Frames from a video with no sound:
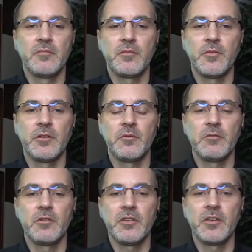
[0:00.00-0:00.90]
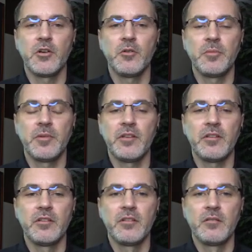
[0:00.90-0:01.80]
We really hope
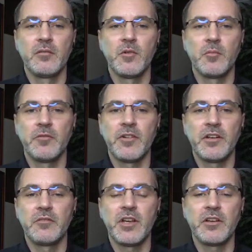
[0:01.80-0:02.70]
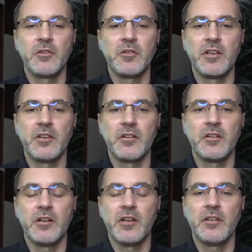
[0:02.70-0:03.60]
that we're providing value
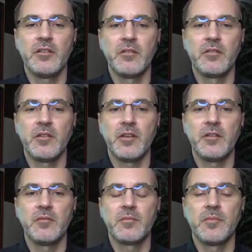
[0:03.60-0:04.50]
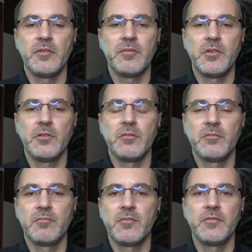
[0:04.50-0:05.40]
here, and if you
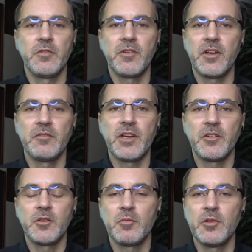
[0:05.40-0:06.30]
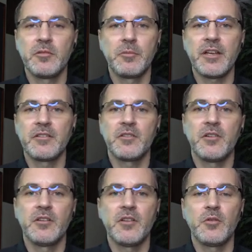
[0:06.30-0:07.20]
find value, please pass it
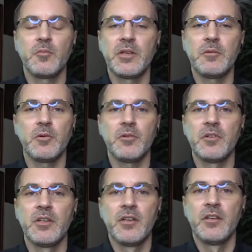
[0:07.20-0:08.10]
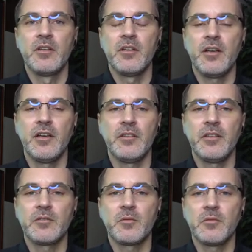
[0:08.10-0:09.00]
on to other people.
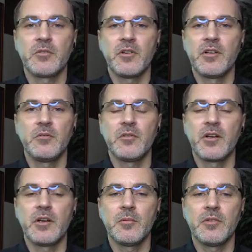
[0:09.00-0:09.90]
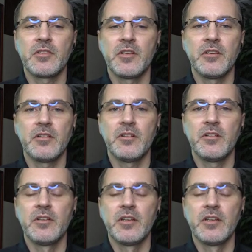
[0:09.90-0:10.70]
That's what we're trying to accomplish here, and